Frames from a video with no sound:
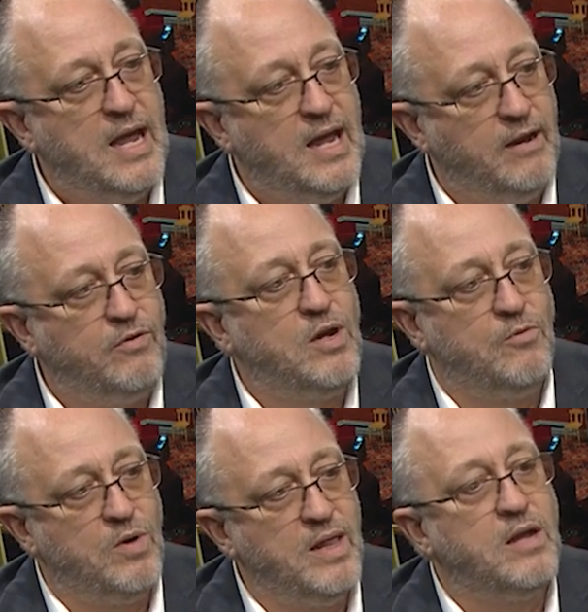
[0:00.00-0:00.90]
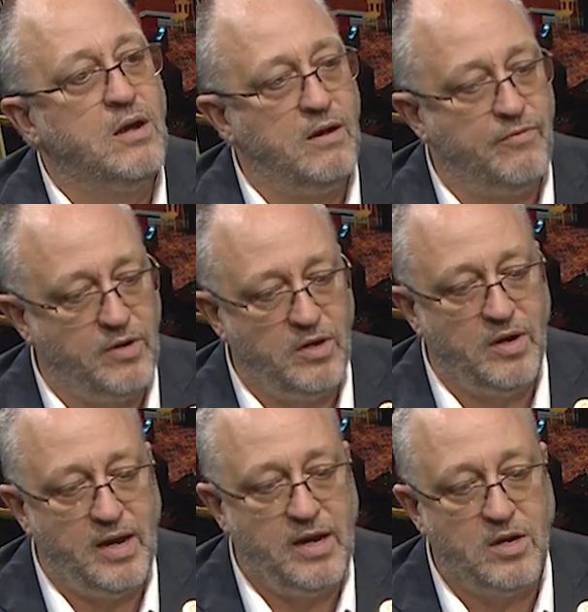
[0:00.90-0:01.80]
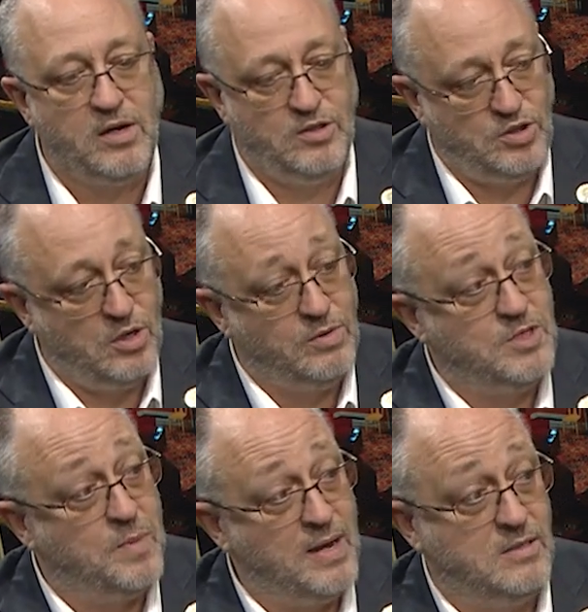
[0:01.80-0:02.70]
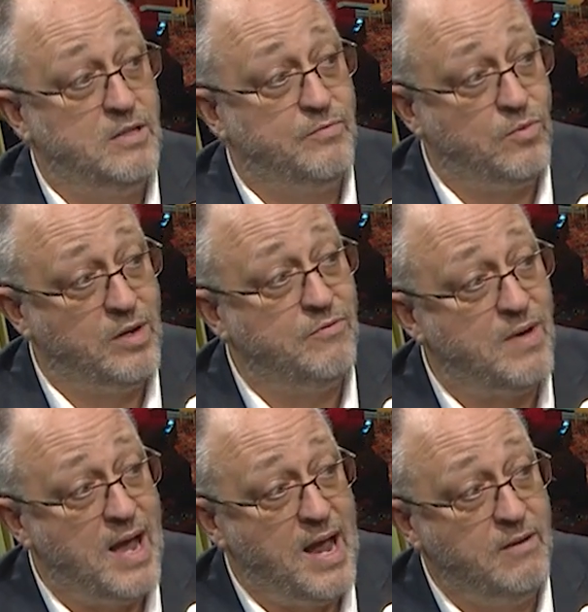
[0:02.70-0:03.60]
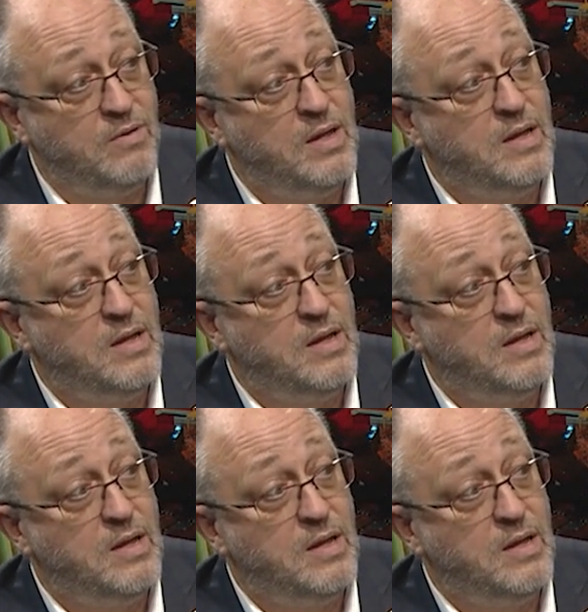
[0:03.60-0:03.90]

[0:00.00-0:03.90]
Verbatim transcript: And if you're going to really call for unity, you're going to show respect to the 45